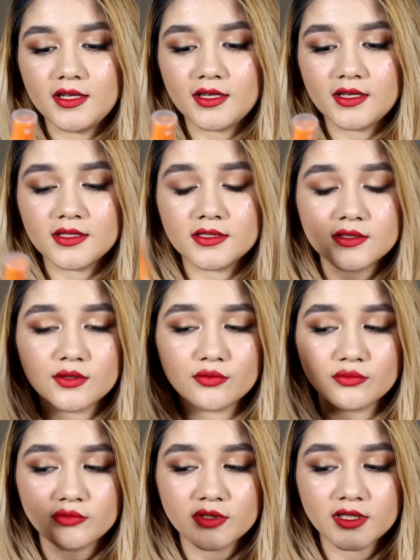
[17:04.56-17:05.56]
is
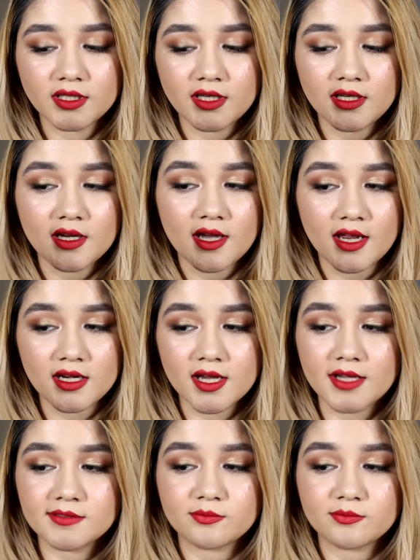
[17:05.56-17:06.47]
really a nice